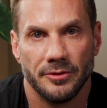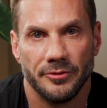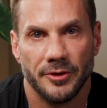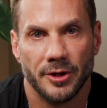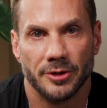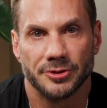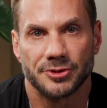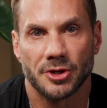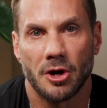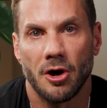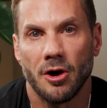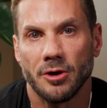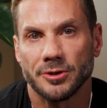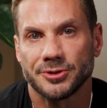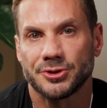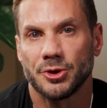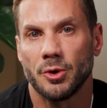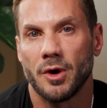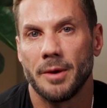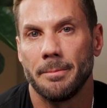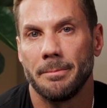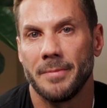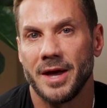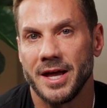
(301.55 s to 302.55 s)
There's
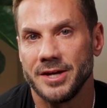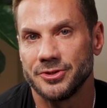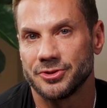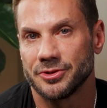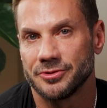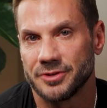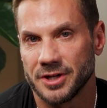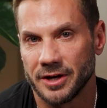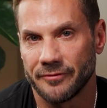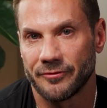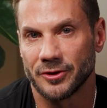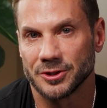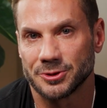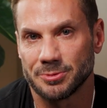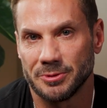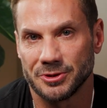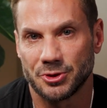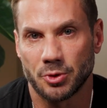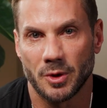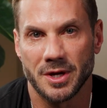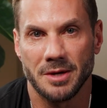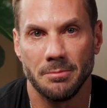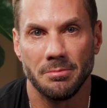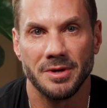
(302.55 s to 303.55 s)
also a major difference
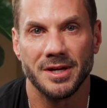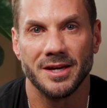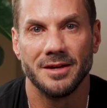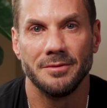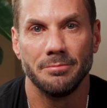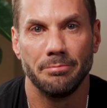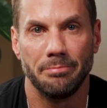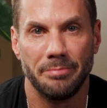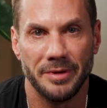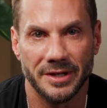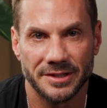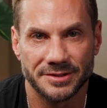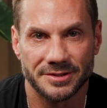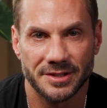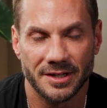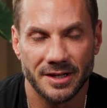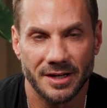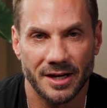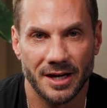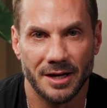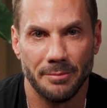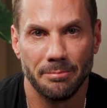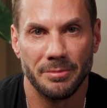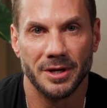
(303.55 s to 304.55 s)
between being
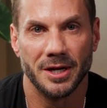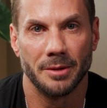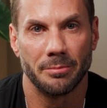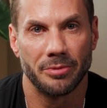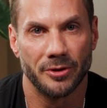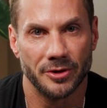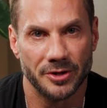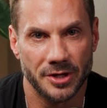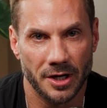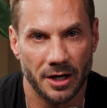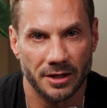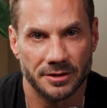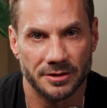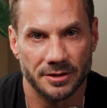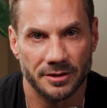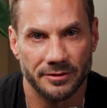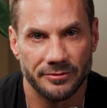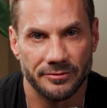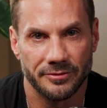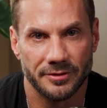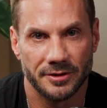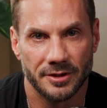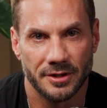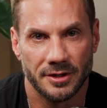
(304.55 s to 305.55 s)
busy and being
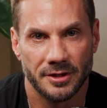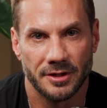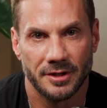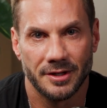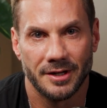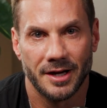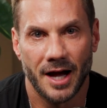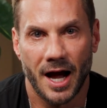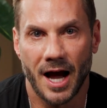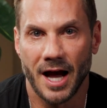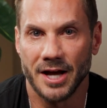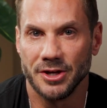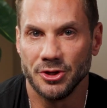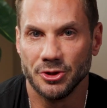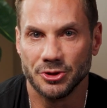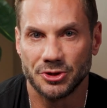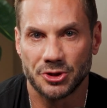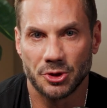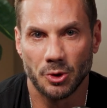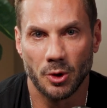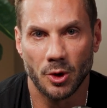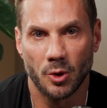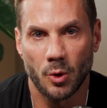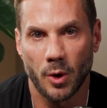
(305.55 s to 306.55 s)
productive. I
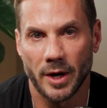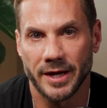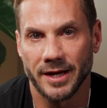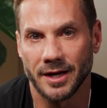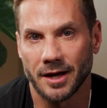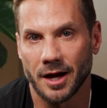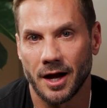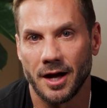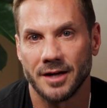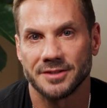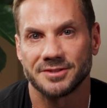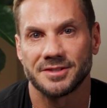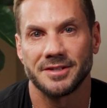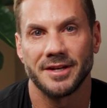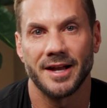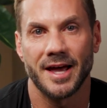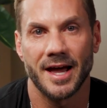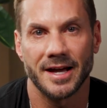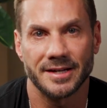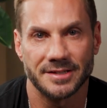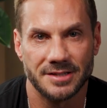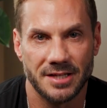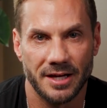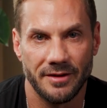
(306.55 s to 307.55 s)
used to equate constant
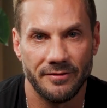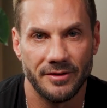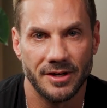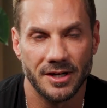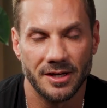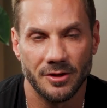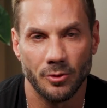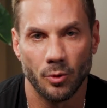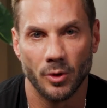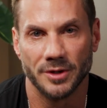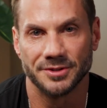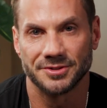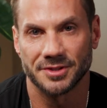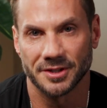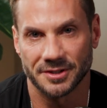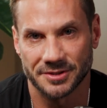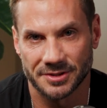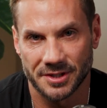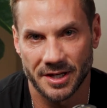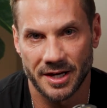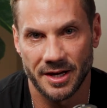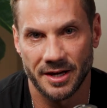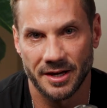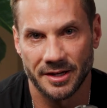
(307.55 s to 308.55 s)
activity with
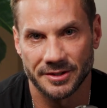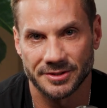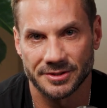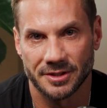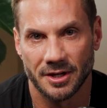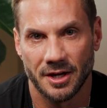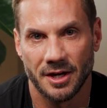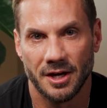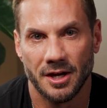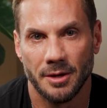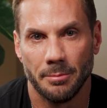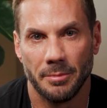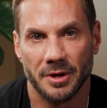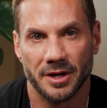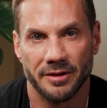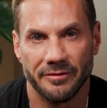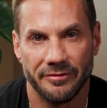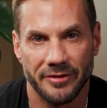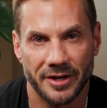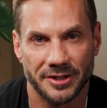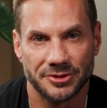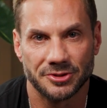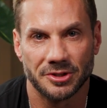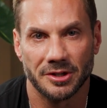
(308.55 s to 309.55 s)
success, but
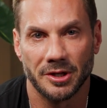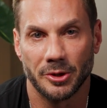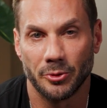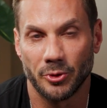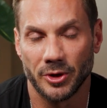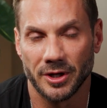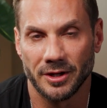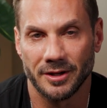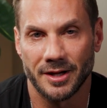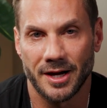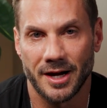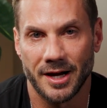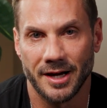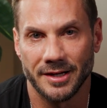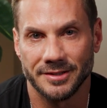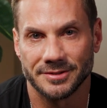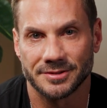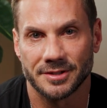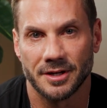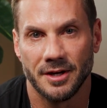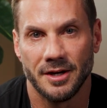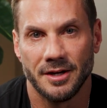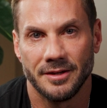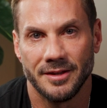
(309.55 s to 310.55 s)
eventually
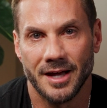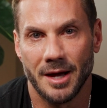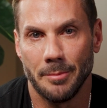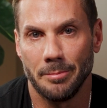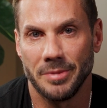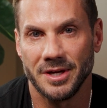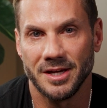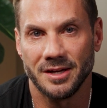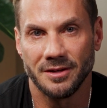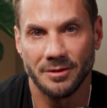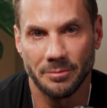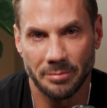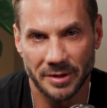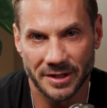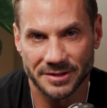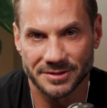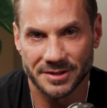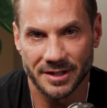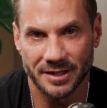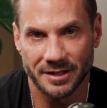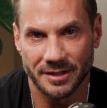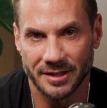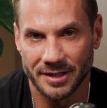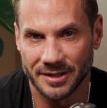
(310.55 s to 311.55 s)
realized that being
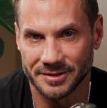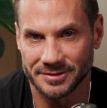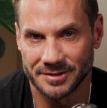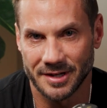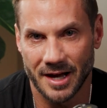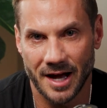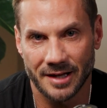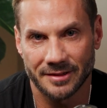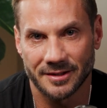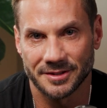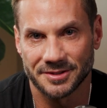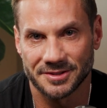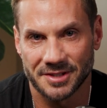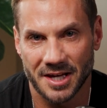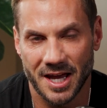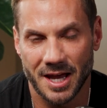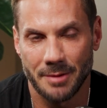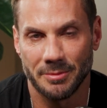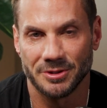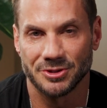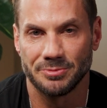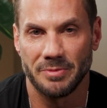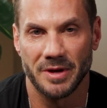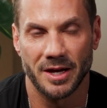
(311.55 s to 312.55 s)
busy is not the
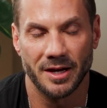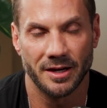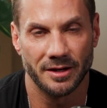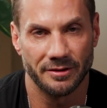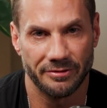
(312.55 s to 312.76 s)
same as being